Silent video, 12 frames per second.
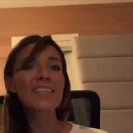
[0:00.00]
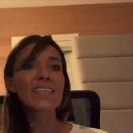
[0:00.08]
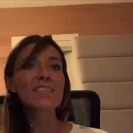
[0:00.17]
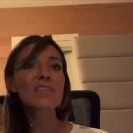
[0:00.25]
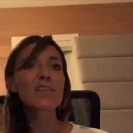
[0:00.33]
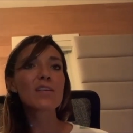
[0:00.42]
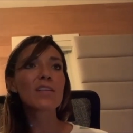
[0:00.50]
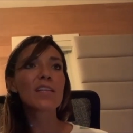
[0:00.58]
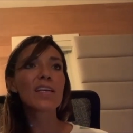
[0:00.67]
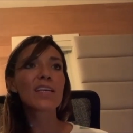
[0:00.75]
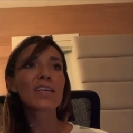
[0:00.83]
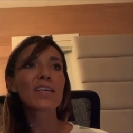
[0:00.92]
It's not
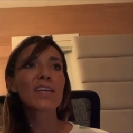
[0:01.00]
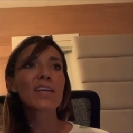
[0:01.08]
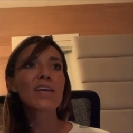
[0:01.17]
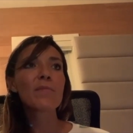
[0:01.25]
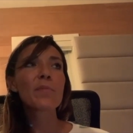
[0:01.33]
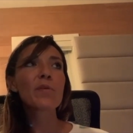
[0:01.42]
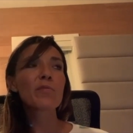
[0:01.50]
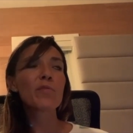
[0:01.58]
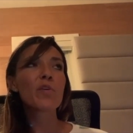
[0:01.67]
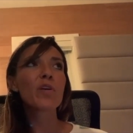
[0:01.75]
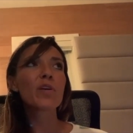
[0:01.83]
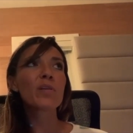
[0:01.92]
like
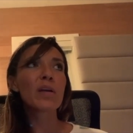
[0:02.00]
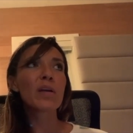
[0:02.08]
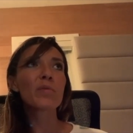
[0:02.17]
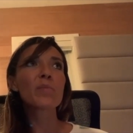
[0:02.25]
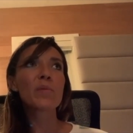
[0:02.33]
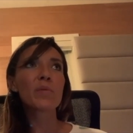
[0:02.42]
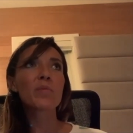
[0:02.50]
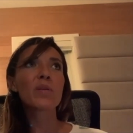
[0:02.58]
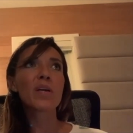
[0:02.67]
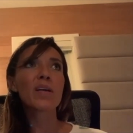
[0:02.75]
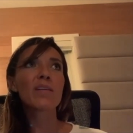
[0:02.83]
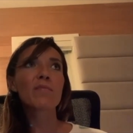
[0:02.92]
before i remember when
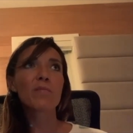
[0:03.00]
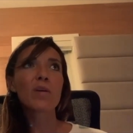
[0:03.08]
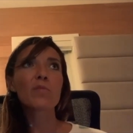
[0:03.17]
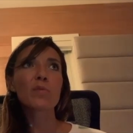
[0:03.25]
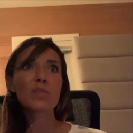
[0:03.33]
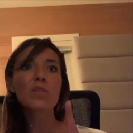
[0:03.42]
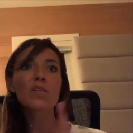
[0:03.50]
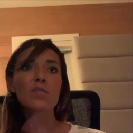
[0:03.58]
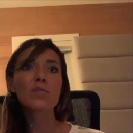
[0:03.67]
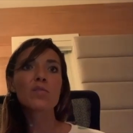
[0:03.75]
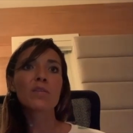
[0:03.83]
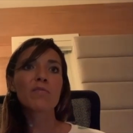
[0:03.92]
i, I was going to
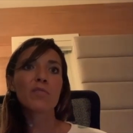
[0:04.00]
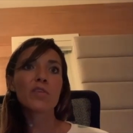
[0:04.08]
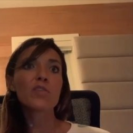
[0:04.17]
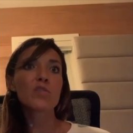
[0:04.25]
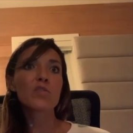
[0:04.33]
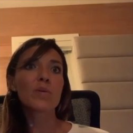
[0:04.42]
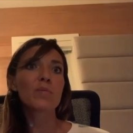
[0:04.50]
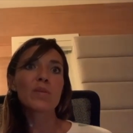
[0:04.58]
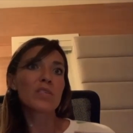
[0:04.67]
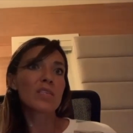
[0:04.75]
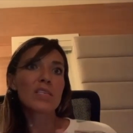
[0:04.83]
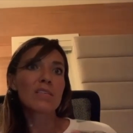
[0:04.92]
do the first one
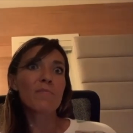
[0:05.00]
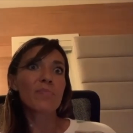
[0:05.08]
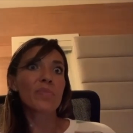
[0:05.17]
because it,